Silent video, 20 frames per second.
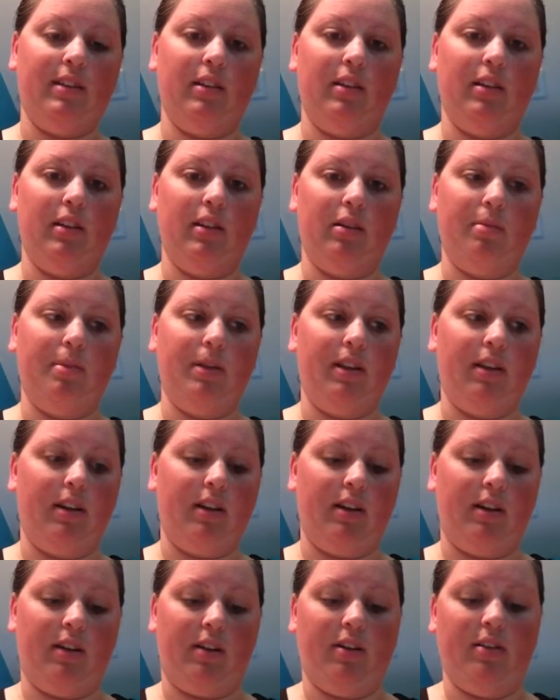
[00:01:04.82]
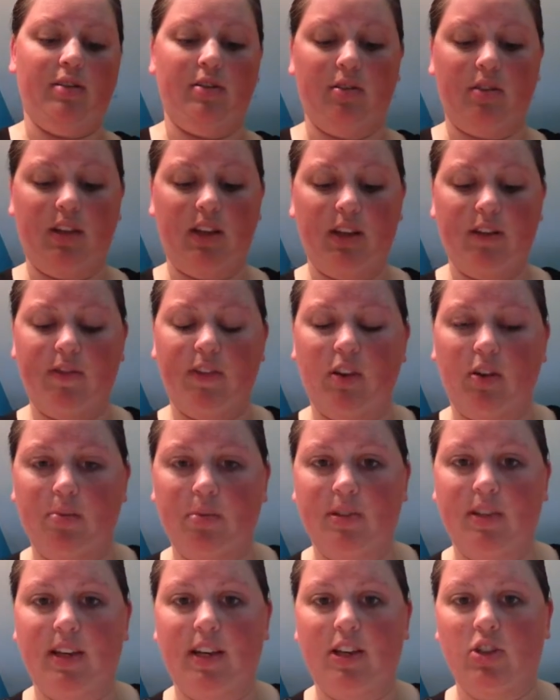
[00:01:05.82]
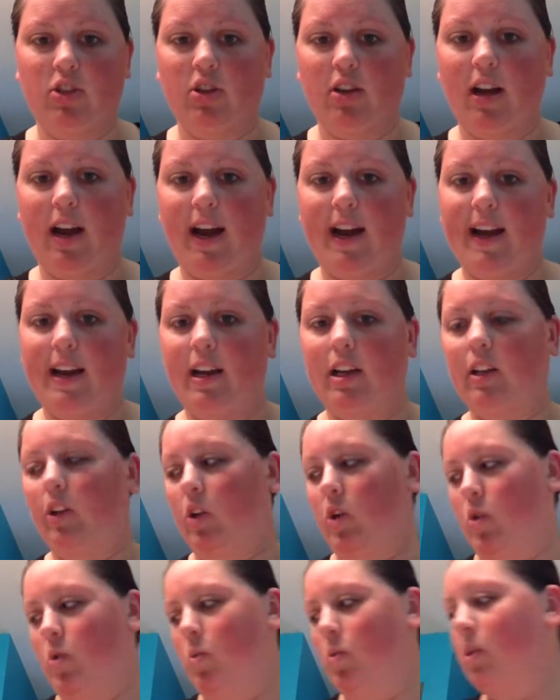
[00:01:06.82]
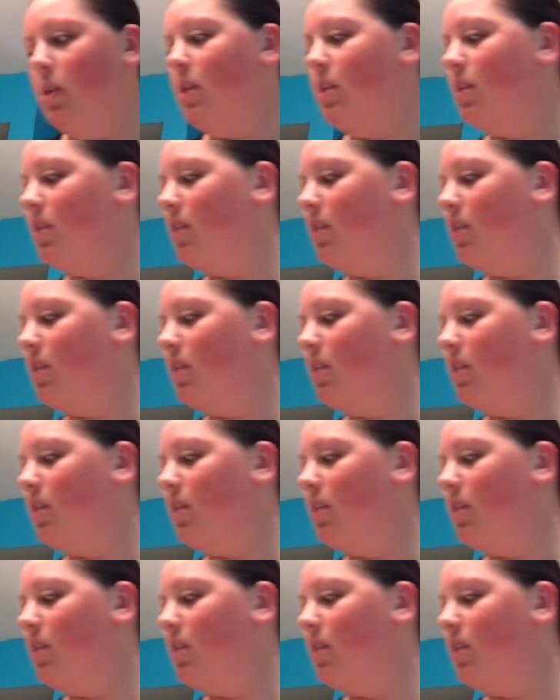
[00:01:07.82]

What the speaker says: a little bit longer. So think of it almost as your eye glue.